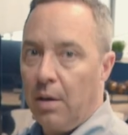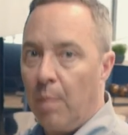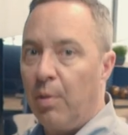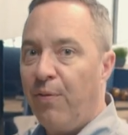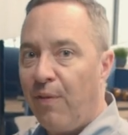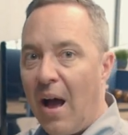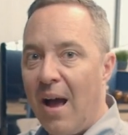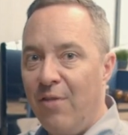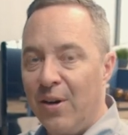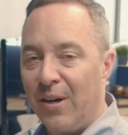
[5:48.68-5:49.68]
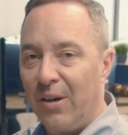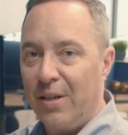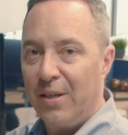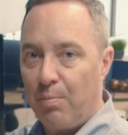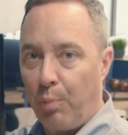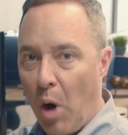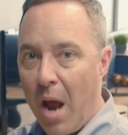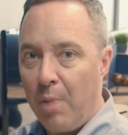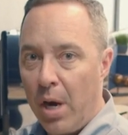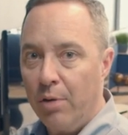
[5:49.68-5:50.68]
Number 5 here is
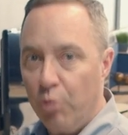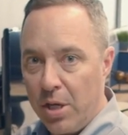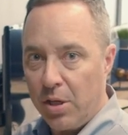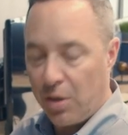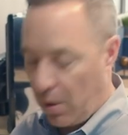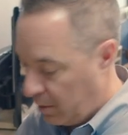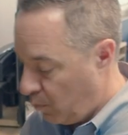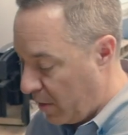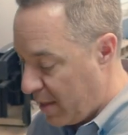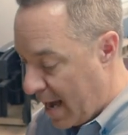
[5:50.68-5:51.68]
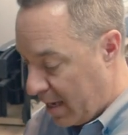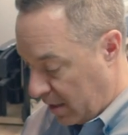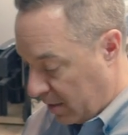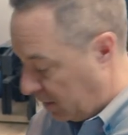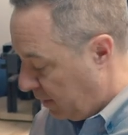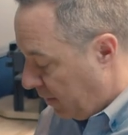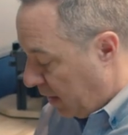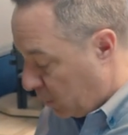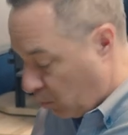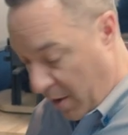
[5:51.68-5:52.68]
primary reach zone, and what that is
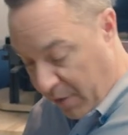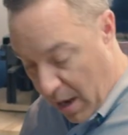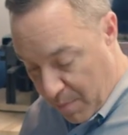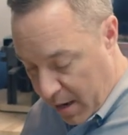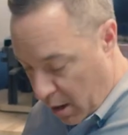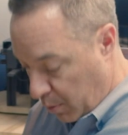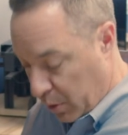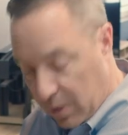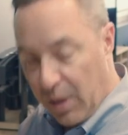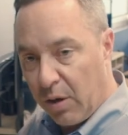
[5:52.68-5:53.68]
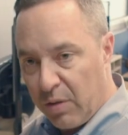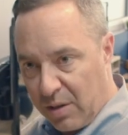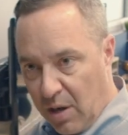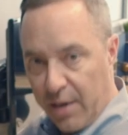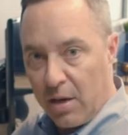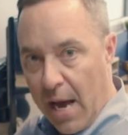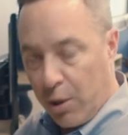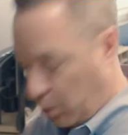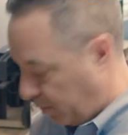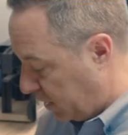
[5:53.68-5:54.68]
when I've got my elbows here in this kind of
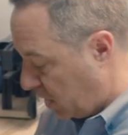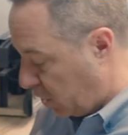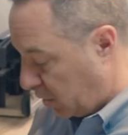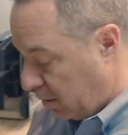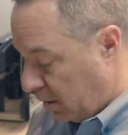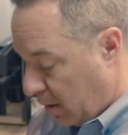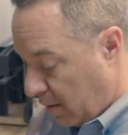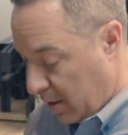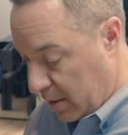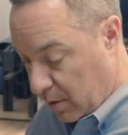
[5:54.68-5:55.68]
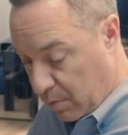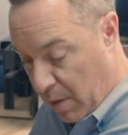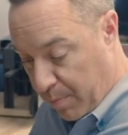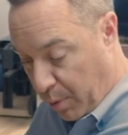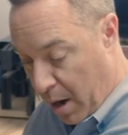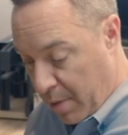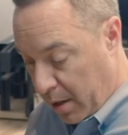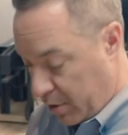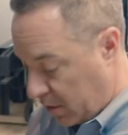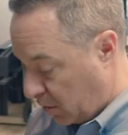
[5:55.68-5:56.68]
natural position, this is my
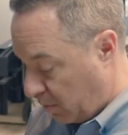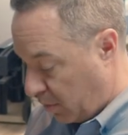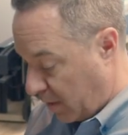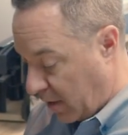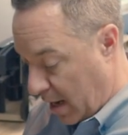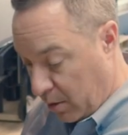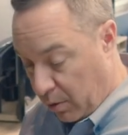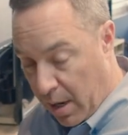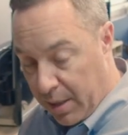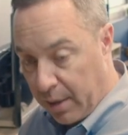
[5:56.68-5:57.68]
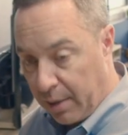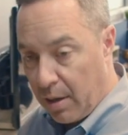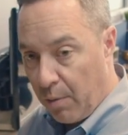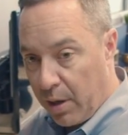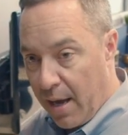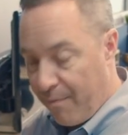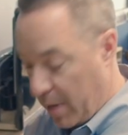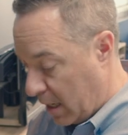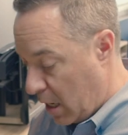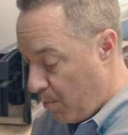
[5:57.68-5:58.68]
primary reach zone, what I've got going on here. And I want to have
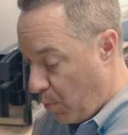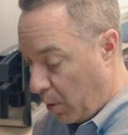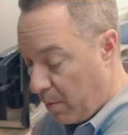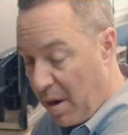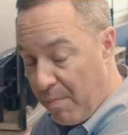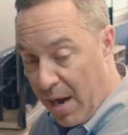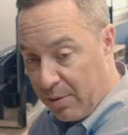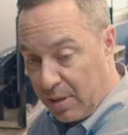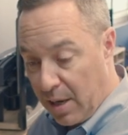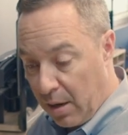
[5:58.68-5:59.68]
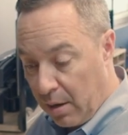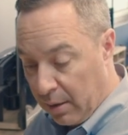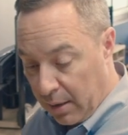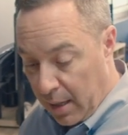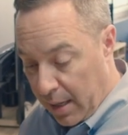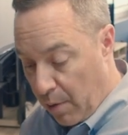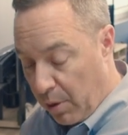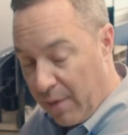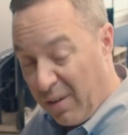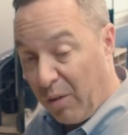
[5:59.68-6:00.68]
my keyboard and my mouse there, and I
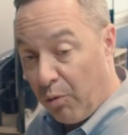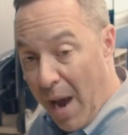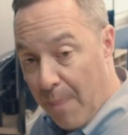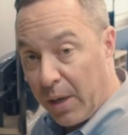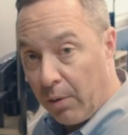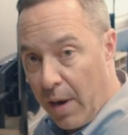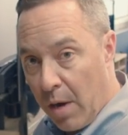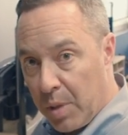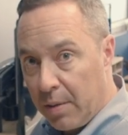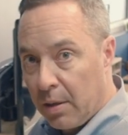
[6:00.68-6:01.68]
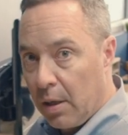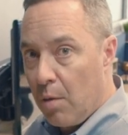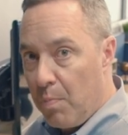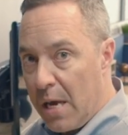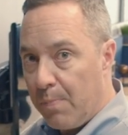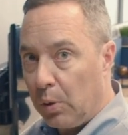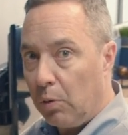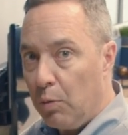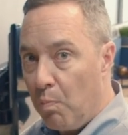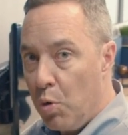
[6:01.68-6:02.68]
want to have it wrapping around me.
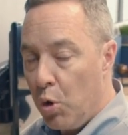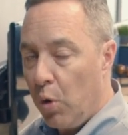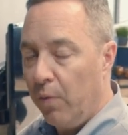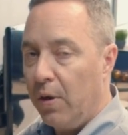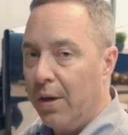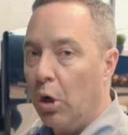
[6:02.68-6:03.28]
People move in